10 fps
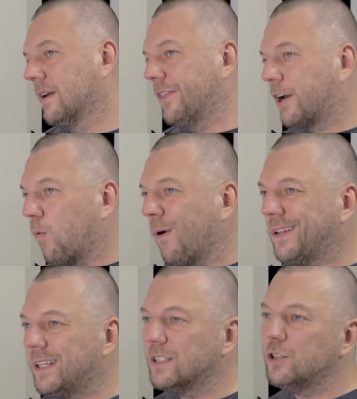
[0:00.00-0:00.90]
The
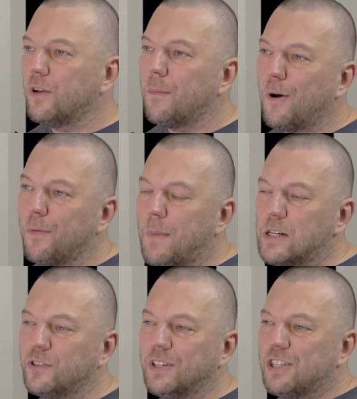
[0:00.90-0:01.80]
quality is not about
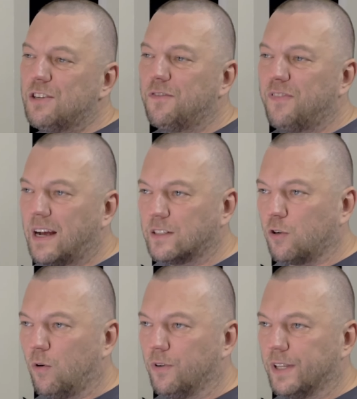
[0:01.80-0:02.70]
measuring defects
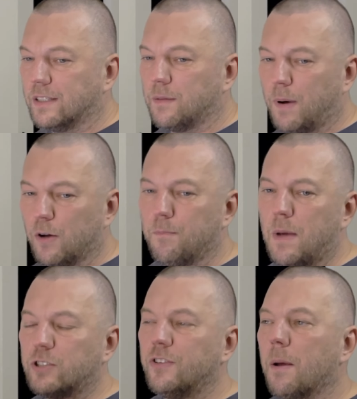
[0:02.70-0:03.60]
only. It's about
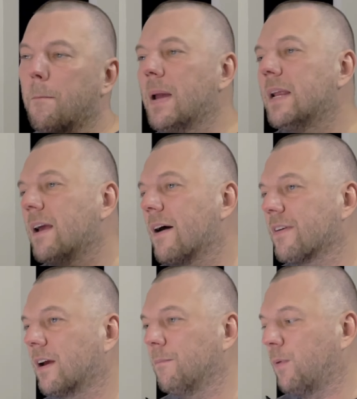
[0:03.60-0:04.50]
measuring many other
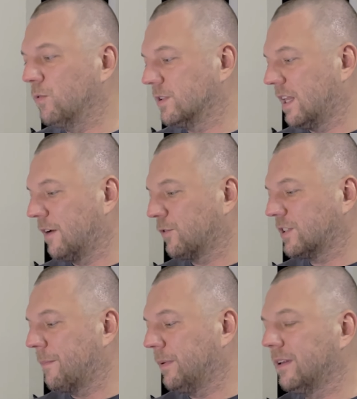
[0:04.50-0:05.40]
components. Like, for
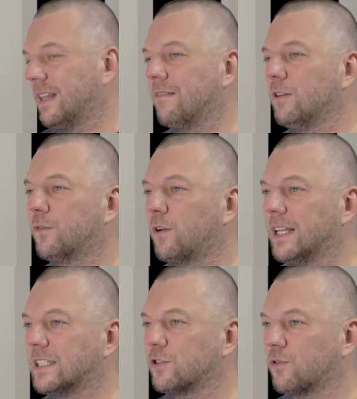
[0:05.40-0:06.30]
example, the level of
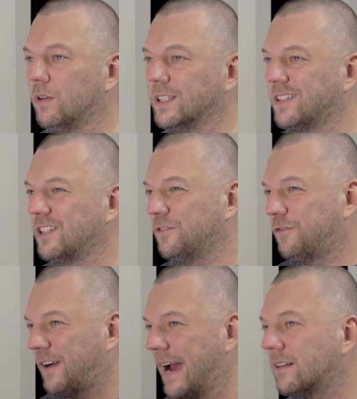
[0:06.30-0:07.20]
cholesterol is the
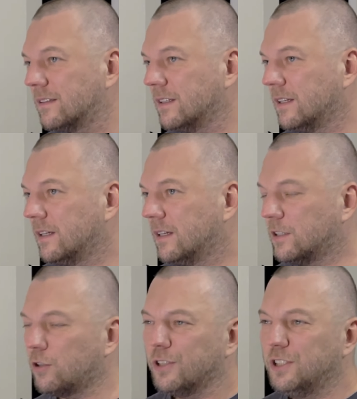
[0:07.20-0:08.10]
defect.
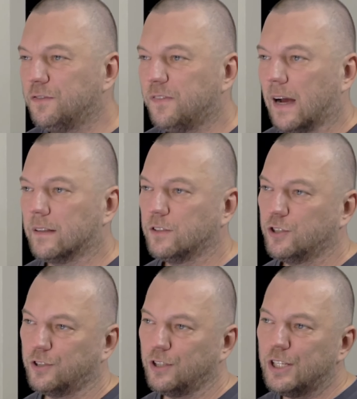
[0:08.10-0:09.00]
It's not a defect. It's
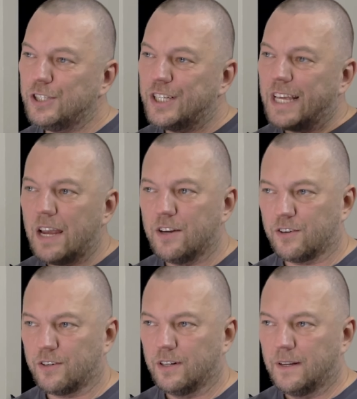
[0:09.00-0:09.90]
just an
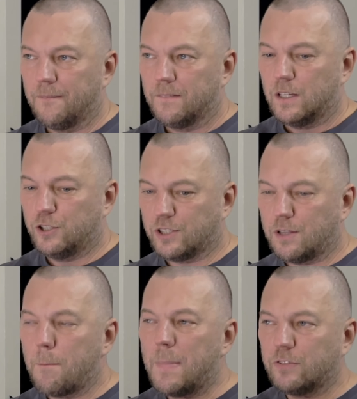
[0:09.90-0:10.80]
indicator. It's just a
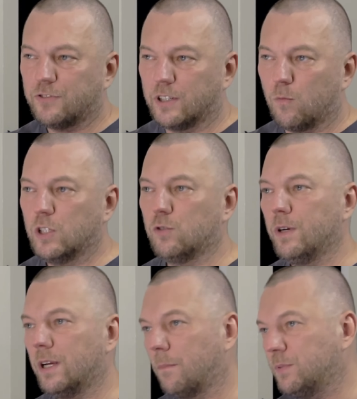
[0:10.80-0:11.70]
metric which
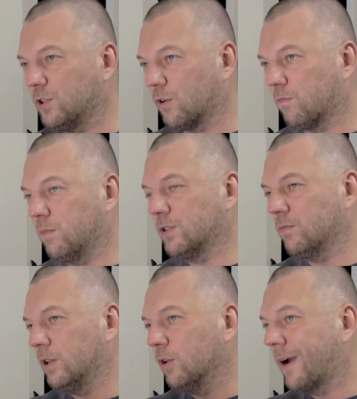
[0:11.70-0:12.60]
we observe, which
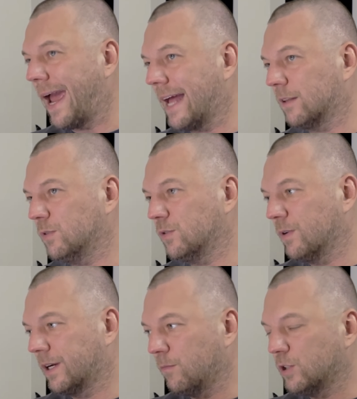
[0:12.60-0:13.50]
we look at, which
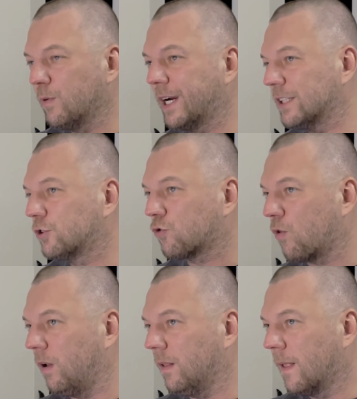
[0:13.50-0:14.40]
we control.